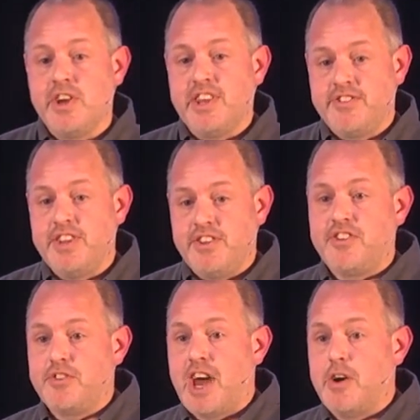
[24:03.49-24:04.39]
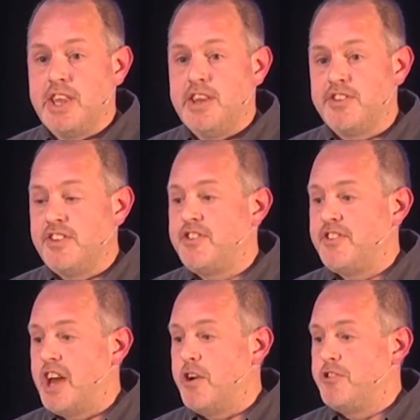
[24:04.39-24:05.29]
And they said, this is how it is and this
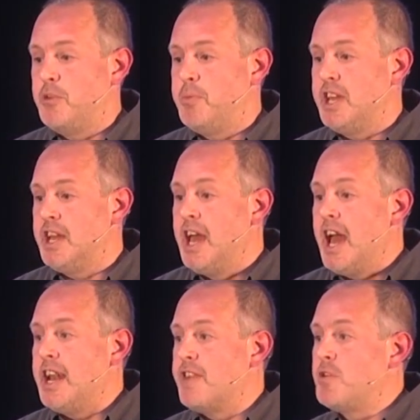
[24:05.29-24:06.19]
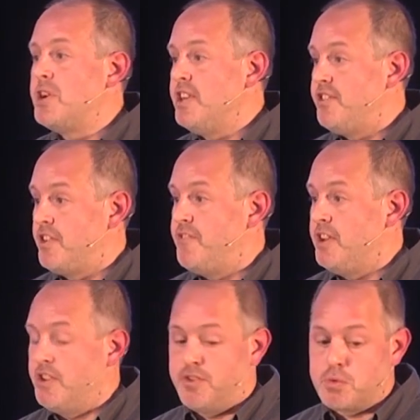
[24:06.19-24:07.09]
is how it should be, and everyone needs to
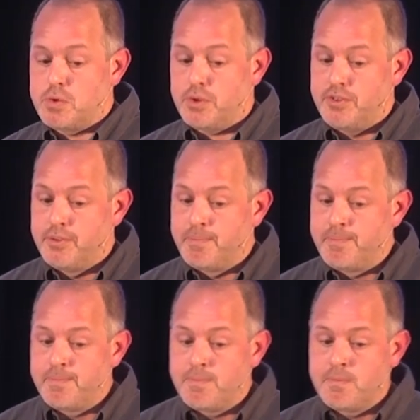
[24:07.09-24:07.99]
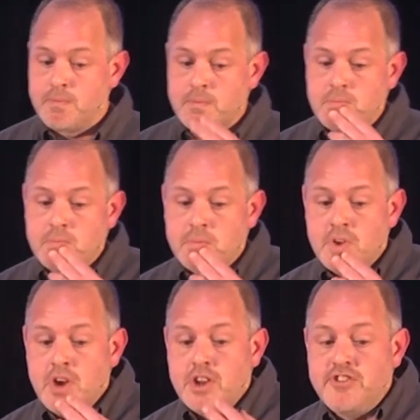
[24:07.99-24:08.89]
fit in this rules.
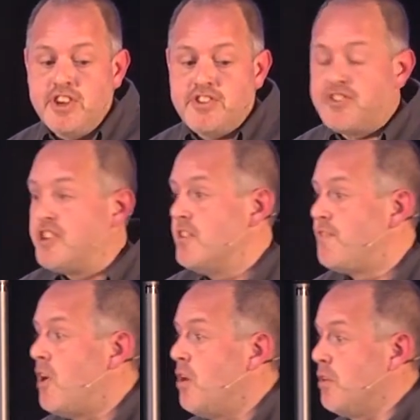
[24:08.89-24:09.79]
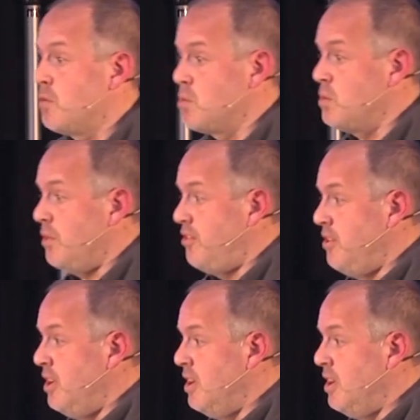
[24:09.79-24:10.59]
Jesus didn't follow the rules.